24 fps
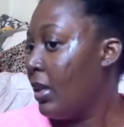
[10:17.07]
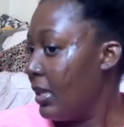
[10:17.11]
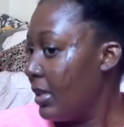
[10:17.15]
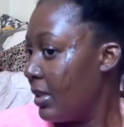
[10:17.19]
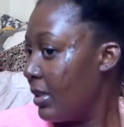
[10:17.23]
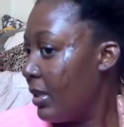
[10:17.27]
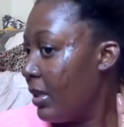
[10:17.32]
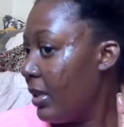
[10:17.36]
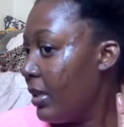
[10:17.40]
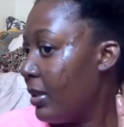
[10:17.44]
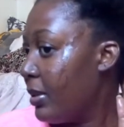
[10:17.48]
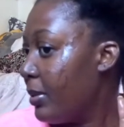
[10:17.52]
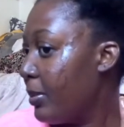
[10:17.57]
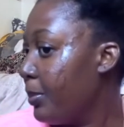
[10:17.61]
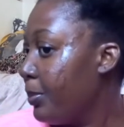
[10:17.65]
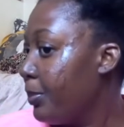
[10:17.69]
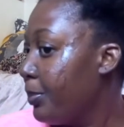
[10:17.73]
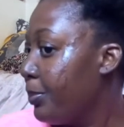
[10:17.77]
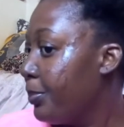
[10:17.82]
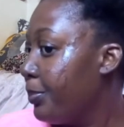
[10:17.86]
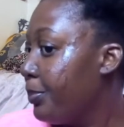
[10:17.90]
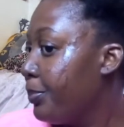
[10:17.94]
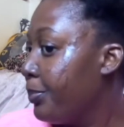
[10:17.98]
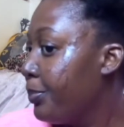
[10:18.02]
See,
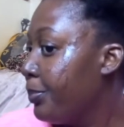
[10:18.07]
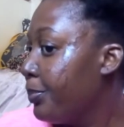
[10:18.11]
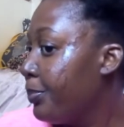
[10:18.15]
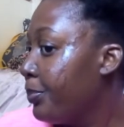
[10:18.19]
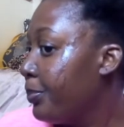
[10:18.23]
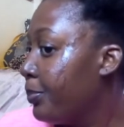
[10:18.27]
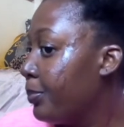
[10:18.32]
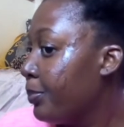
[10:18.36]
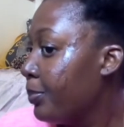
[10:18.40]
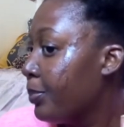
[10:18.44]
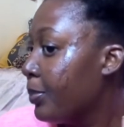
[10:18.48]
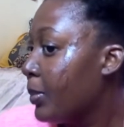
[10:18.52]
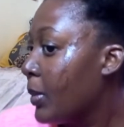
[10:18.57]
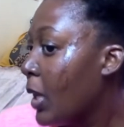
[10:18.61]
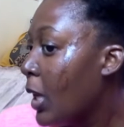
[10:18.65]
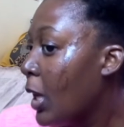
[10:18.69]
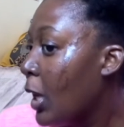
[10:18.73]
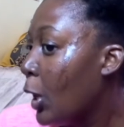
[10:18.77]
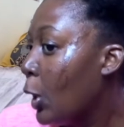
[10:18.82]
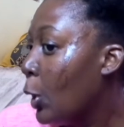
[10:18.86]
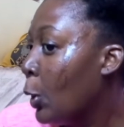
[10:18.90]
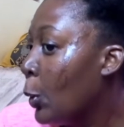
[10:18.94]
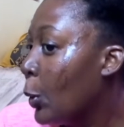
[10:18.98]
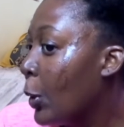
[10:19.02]

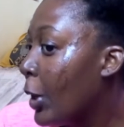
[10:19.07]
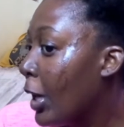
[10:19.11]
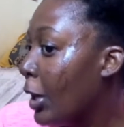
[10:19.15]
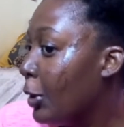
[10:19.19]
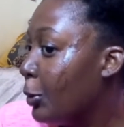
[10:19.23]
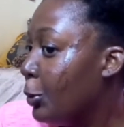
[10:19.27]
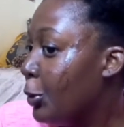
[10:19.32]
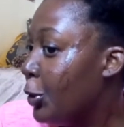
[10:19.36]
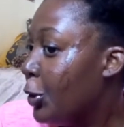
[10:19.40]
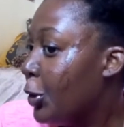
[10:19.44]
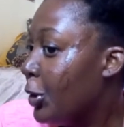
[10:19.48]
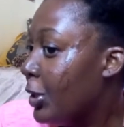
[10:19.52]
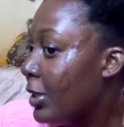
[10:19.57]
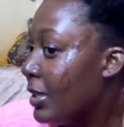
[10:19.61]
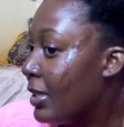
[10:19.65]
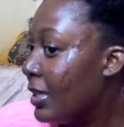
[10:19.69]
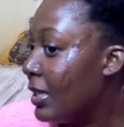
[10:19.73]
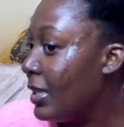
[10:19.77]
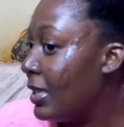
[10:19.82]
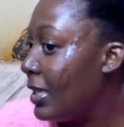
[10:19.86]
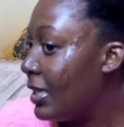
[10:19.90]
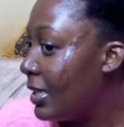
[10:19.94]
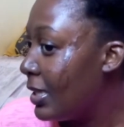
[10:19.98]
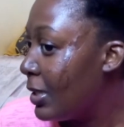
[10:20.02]
look how
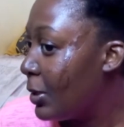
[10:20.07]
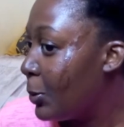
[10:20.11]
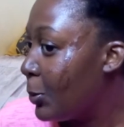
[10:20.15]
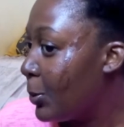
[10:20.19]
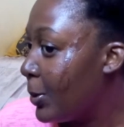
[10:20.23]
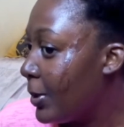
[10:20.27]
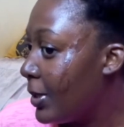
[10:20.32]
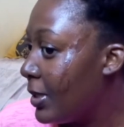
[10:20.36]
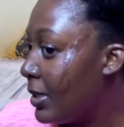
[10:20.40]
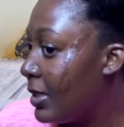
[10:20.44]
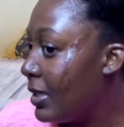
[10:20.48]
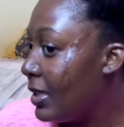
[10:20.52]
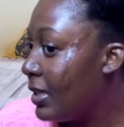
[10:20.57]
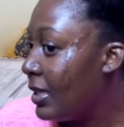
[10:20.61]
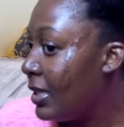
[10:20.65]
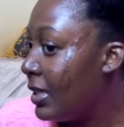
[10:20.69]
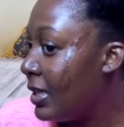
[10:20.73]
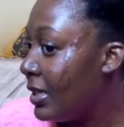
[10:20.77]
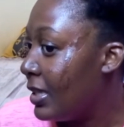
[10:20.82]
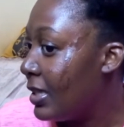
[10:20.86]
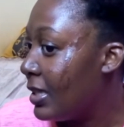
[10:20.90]
juicy this twist is.